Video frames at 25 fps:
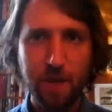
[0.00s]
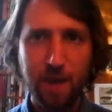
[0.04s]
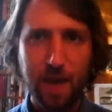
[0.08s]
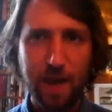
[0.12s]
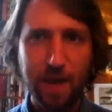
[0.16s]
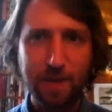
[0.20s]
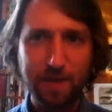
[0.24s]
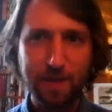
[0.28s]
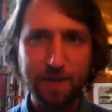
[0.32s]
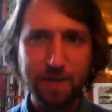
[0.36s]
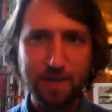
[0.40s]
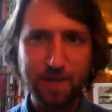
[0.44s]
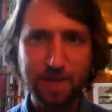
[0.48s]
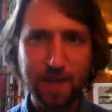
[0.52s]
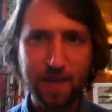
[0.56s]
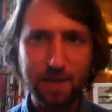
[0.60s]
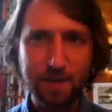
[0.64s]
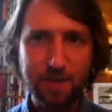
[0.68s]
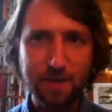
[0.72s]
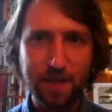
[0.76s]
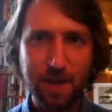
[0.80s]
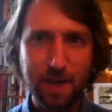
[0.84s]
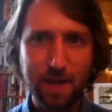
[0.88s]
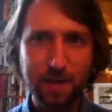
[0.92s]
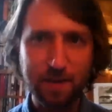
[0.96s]
and he
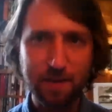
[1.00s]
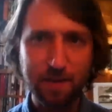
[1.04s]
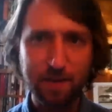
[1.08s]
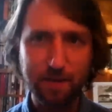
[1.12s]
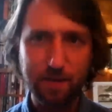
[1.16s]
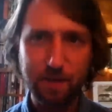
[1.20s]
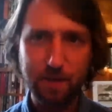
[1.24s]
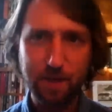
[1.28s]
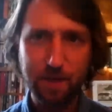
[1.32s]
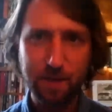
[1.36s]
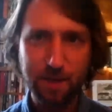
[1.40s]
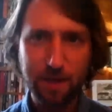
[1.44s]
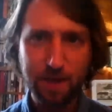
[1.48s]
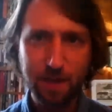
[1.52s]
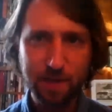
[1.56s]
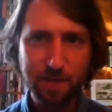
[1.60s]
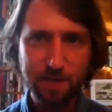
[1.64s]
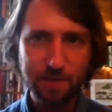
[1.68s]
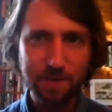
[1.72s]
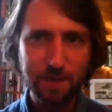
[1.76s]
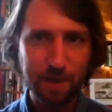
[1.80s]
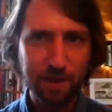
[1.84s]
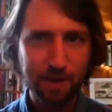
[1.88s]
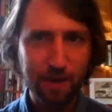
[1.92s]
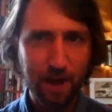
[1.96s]
says that he
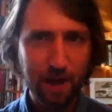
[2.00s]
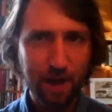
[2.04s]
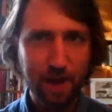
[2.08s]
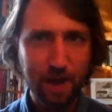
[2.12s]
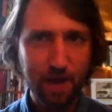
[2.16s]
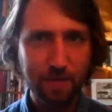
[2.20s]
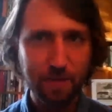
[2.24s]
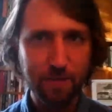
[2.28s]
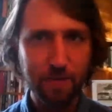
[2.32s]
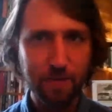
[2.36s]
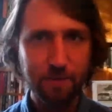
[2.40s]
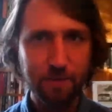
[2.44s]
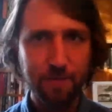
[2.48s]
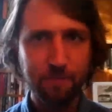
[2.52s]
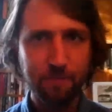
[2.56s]
hints again